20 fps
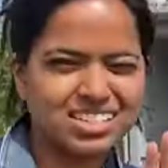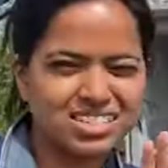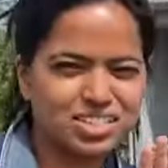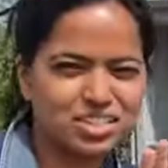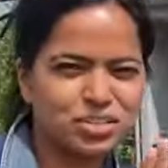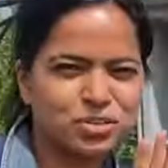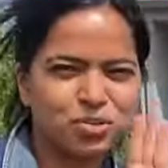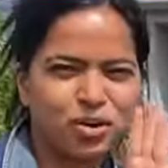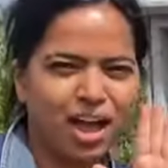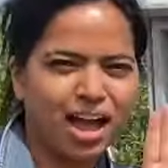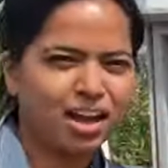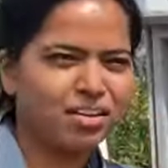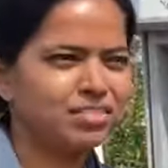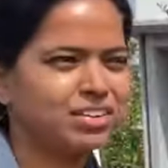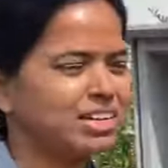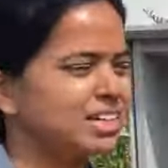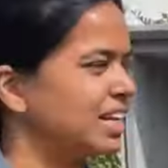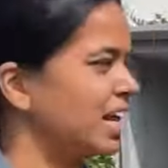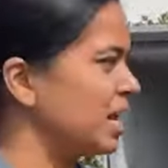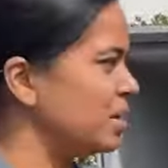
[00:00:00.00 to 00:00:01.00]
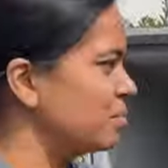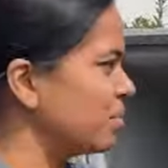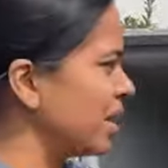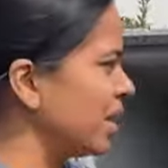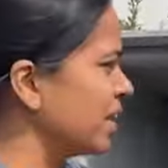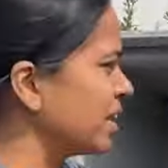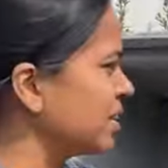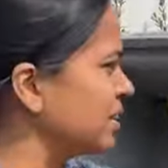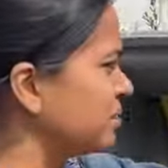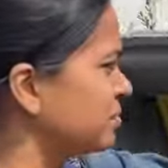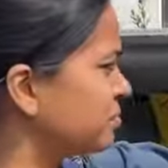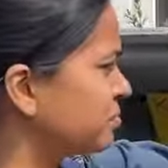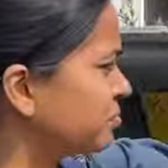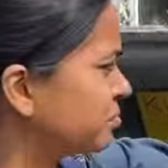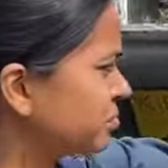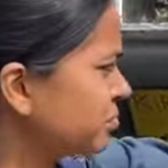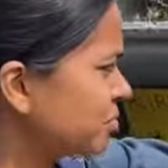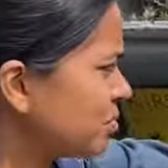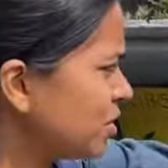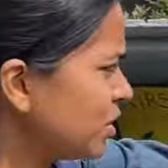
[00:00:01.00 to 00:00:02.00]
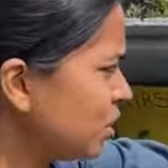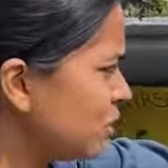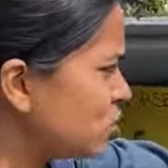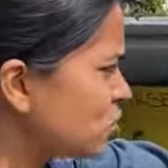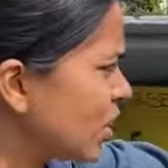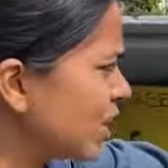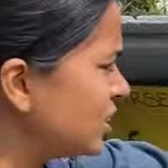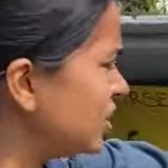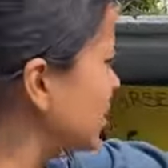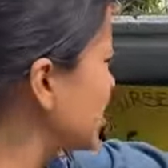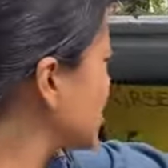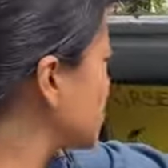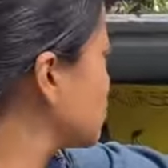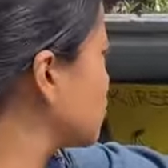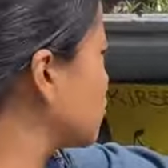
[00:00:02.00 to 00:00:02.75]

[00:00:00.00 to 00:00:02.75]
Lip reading: There is a mobile pay number or a jar